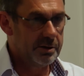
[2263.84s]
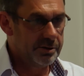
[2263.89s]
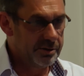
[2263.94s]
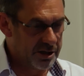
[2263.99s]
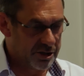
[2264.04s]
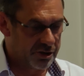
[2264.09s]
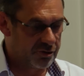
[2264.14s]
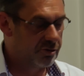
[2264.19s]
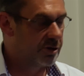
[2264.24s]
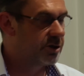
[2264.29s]

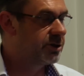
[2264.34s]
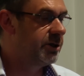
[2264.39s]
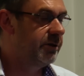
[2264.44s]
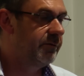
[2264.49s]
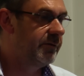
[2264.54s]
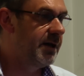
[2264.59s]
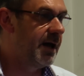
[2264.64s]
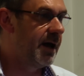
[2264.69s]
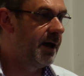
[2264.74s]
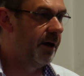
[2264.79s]
destruction
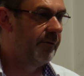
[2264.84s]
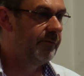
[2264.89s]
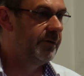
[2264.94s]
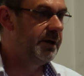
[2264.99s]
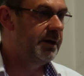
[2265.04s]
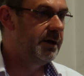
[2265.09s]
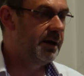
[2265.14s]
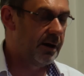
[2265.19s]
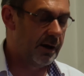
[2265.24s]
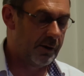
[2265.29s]
of
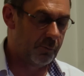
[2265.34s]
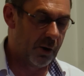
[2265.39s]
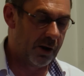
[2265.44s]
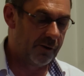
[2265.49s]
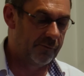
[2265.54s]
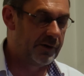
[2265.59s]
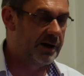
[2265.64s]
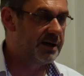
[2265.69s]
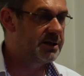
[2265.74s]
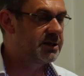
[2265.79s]
the
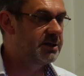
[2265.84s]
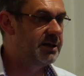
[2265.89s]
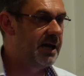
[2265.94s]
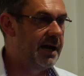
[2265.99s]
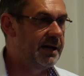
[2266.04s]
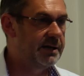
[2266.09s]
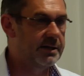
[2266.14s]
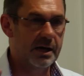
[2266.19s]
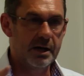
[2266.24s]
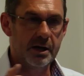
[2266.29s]
welfare
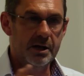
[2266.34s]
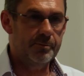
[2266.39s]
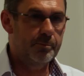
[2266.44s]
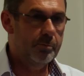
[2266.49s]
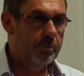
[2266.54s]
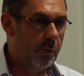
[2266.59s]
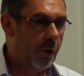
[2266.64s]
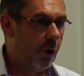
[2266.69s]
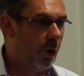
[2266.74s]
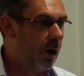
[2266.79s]
state,
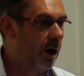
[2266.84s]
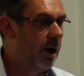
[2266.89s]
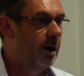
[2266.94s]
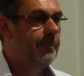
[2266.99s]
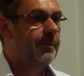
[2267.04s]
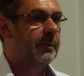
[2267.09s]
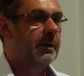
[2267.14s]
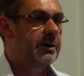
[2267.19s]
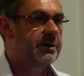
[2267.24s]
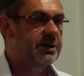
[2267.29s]
more
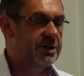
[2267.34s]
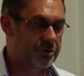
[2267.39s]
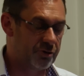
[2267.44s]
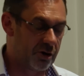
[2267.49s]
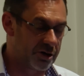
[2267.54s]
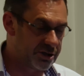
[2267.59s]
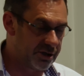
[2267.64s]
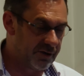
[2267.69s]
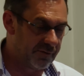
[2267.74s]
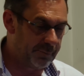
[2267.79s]

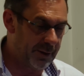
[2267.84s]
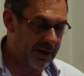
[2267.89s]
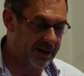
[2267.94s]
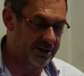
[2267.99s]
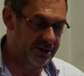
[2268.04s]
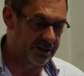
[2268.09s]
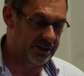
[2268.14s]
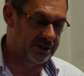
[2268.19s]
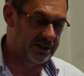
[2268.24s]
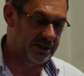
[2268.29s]
destruction of
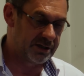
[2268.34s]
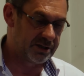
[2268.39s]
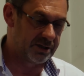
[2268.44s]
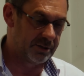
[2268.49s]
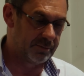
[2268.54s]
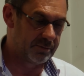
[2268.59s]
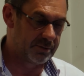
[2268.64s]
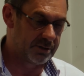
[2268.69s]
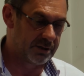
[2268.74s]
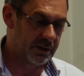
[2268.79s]
pension
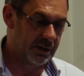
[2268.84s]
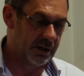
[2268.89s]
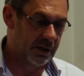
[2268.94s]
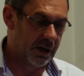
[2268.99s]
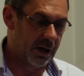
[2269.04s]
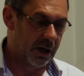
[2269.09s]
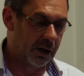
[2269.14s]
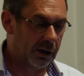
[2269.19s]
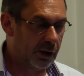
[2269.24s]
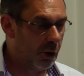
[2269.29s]
systems,
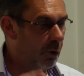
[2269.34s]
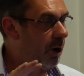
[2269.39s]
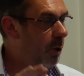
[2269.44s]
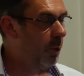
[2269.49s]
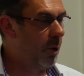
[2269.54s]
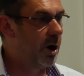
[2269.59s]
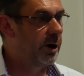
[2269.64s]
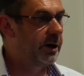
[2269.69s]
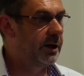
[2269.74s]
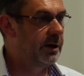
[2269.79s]
lower
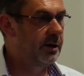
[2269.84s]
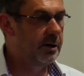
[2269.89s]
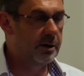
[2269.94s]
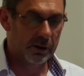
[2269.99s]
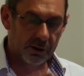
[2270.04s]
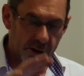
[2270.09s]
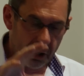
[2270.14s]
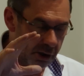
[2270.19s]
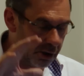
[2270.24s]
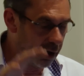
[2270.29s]

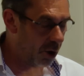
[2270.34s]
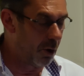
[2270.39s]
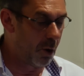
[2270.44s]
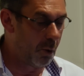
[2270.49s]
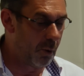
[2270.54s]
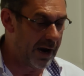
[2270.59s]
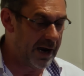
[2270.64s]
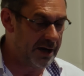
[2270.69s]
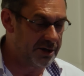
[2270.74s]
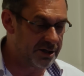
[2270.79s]

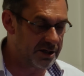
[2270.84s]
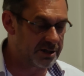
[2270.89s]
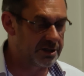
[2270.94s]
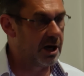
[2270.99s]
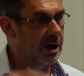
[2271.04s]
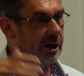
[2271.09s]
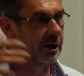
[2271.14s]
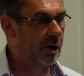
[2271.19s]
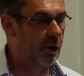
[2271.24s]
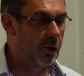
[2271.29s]

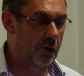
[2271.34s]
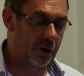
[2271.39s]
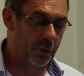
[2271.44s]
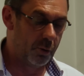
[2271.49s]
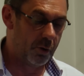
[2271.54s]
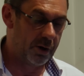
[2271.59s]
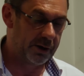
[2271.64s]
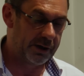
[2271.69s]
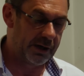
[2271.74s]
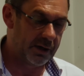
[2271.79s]
wages and longer
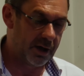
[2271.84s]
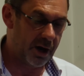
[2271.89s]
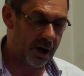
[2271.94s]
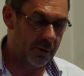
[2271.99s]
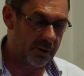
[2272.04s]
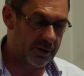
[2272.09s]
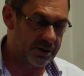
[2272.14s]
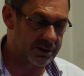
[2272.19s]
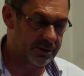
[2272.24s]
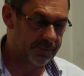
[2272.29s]
working
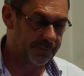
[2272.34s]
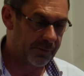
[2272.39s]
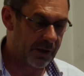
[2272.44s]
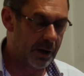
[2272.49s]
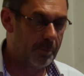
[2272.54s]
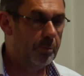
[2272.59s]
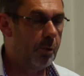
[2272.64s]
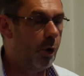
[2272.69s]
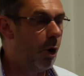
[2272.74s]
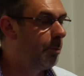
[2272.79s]
hours,
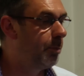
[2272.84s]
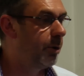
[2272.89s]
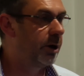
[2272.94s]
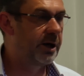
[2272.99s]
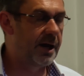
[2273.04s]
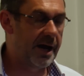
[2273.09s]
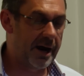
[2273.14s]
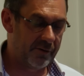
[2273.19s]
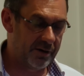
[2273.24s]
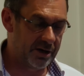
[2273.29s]
more
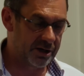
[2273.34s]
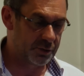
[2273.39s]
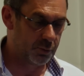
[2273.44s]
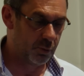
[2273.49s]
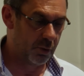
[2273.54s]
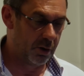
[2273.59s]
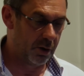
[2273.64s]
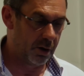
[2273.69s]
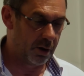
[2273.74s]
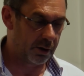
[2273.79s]
precarious
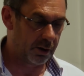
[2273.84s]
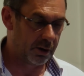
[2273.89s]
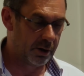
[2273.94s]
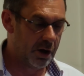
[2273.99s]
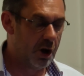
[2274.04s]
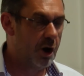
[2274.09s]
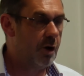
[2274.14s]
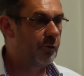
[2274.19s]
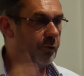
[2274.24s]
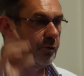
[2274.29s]
work,
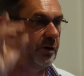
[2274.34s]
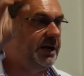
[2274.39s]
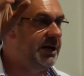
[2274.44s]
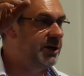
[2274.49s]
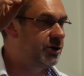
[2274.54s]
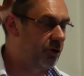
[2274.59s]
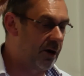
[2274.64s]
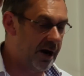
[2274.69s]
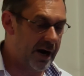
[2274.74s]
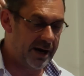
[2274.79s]
free
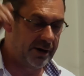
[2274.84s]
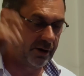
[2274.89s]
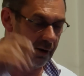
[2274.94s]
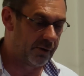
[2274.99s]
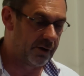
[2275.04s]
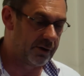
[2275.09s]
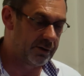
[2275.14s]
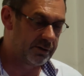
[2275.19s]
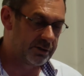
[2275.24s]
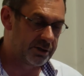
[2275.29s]
trade on
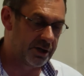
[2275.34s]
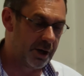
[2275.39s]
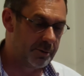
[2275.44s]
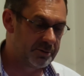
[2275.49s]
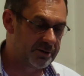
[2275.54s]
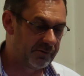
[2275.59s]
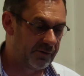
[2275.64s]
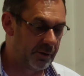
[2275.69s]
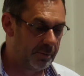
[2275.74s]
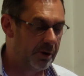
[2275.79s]
the
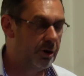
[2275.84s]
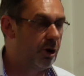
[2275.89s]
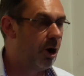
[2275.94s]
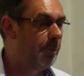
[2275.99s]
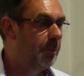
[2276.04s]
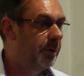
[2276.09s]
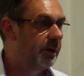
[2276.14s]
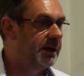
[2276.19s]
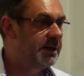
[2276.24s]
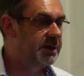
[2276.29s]
terms of the
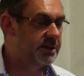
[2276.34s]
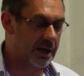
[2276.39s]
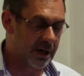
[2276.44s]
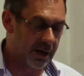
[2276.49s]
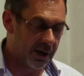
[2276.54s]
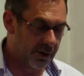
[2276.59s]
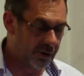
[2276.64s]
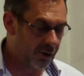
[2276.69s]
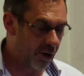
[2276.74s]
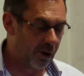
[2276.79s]
monopolies
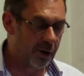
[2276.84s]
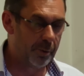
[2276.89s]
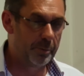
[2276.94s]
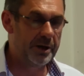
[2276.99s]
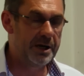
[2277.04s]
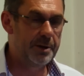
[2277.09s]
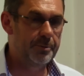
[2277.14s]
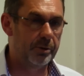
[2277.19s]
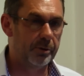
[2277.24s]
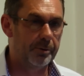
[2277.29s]
and not the
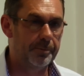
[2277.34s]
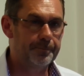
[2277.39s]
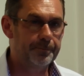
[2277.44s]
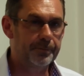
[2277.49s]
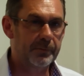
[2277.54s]
people.